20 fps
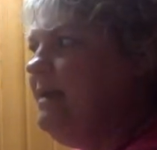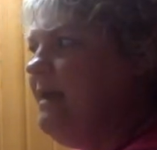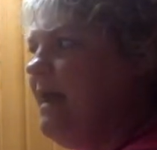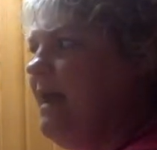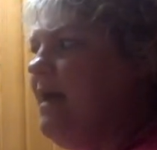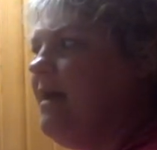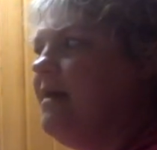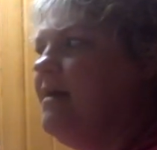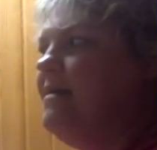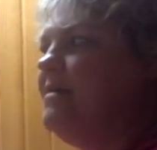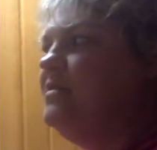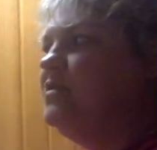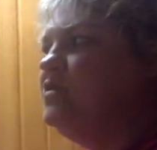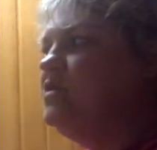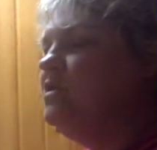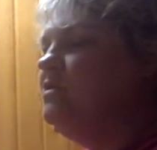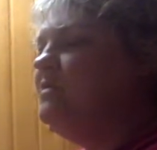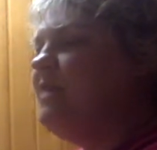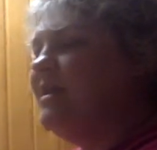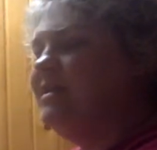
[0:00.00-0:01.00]
Yeah.
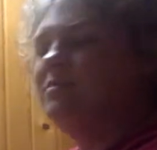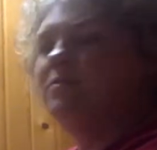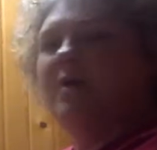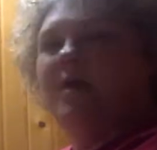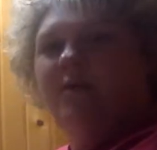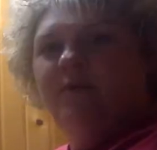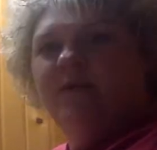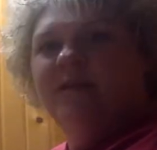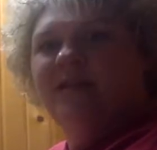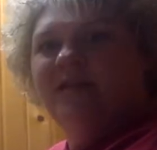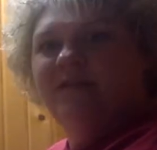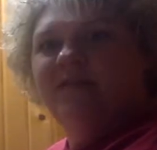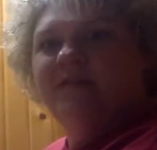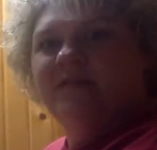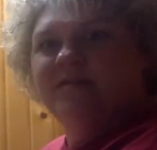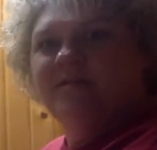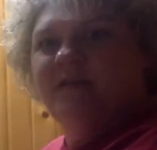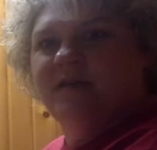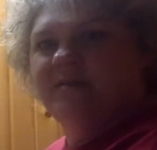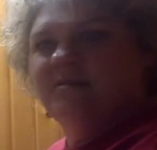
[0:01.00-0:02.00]
So that's why we need
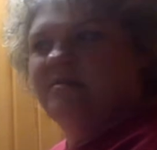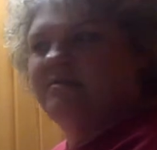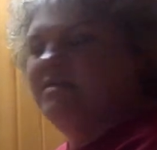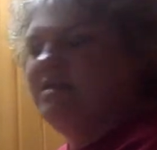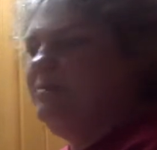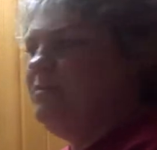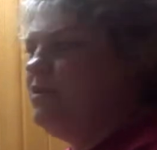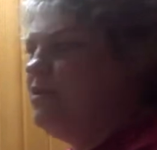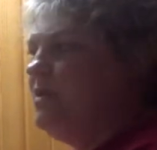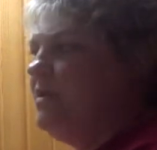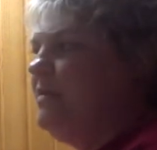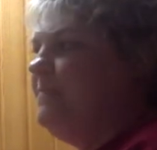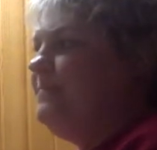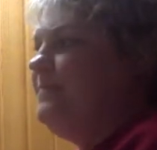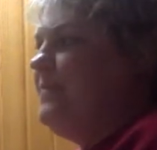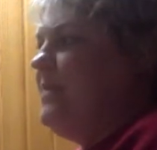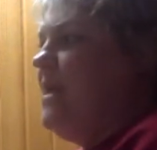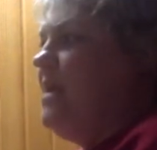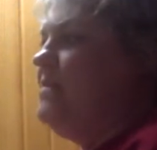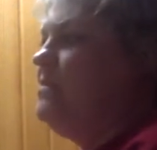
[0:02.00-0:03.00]
these lines of symmetry,
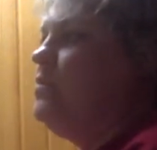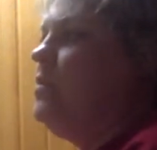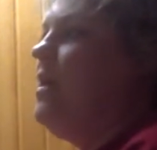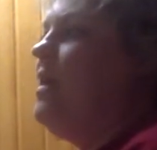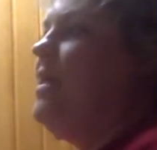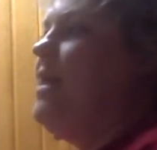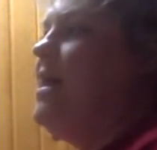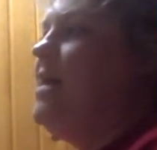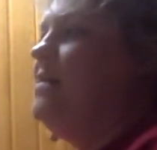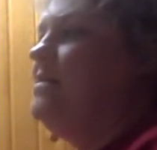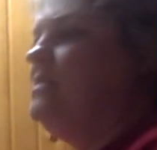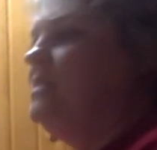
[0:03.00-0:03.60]
as well as